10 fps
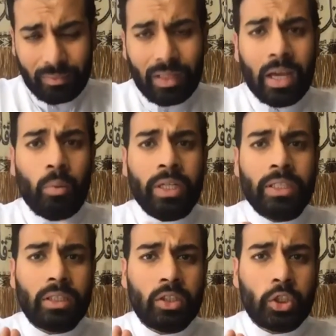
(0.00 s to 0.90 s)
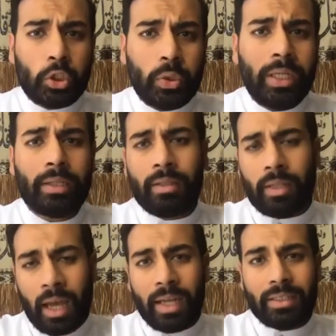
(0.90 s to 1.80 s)
And when he's in the street in the
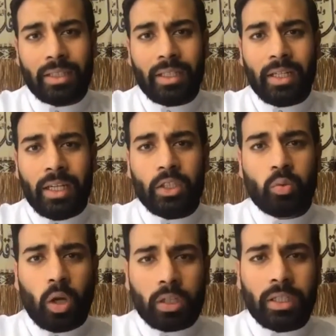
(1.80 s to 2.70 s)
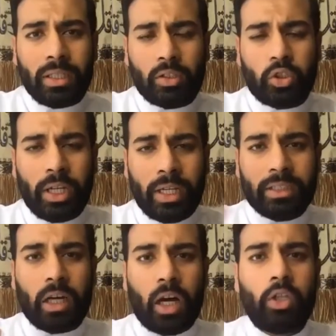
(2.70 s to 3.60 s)
night, he's walking down the street and he's
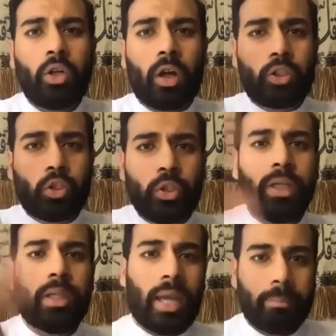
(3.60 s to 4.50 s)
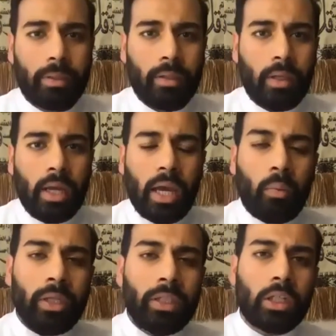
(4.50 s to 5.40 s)
under a street lamp. And
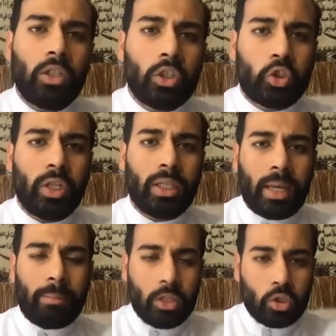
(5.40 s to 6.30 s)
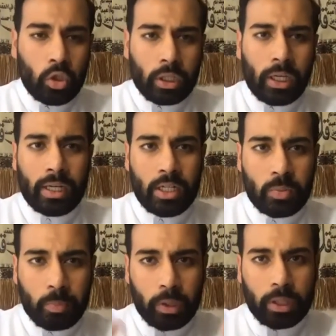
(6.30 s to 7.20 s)
when he's under the street lamp, he's looking and he's
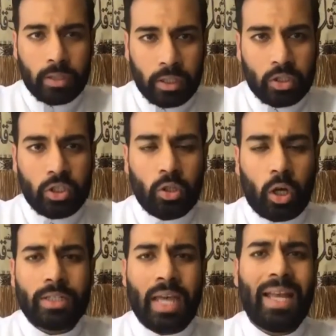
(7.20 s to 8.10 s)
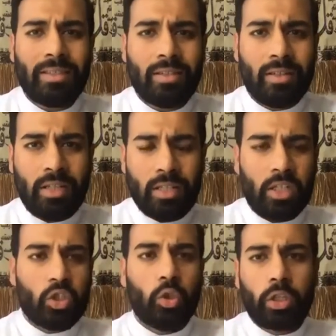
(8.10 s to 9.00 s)
on his hands and knees and
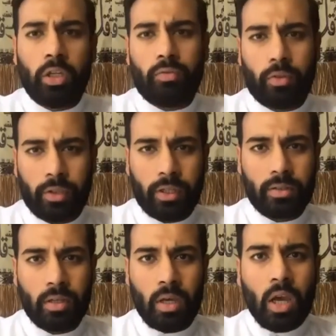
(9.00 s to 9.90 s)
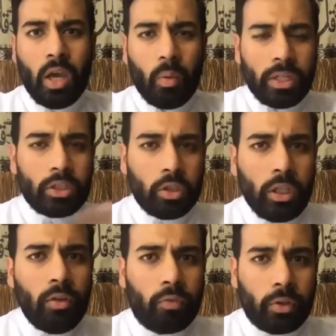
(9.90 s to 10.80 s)
he's looking for things. When he's
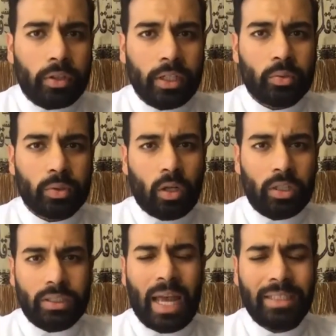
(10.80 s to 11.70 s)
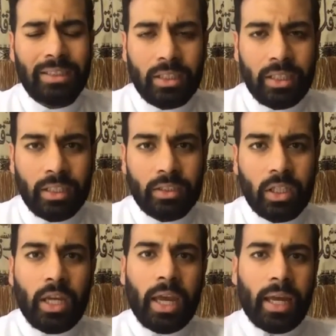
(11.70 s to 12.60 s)
looking for things on his hands and knees
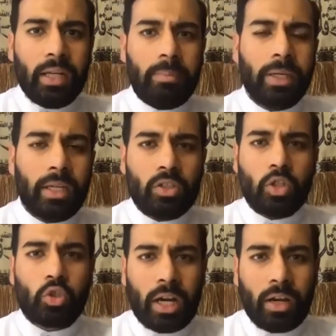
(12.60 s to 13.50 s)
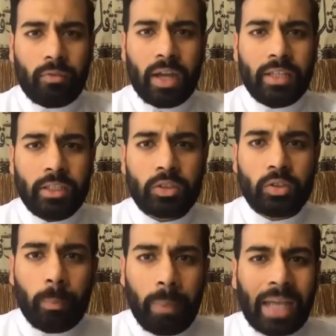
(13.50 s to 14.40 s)
and he begins to try to find things,
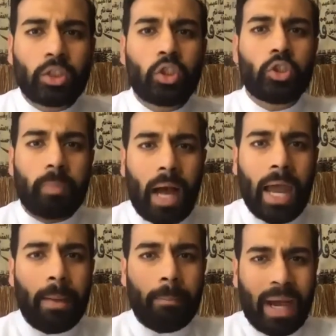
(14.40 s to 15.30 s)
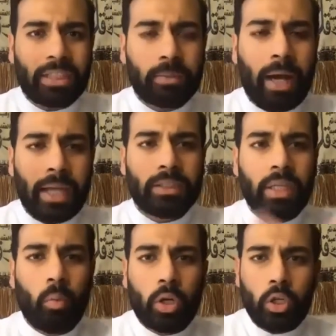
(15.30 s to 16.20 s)
passers-by pass by and say,
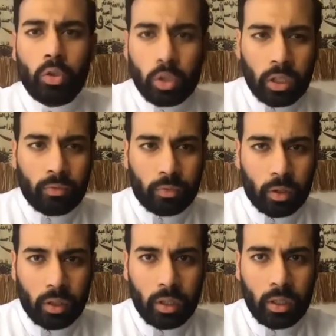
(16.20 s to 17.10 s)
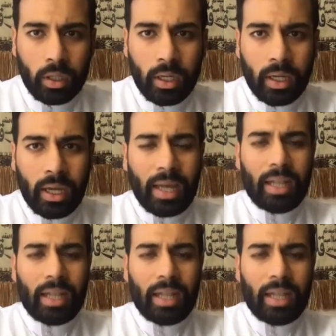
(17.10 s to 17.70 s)
what are you looking for? And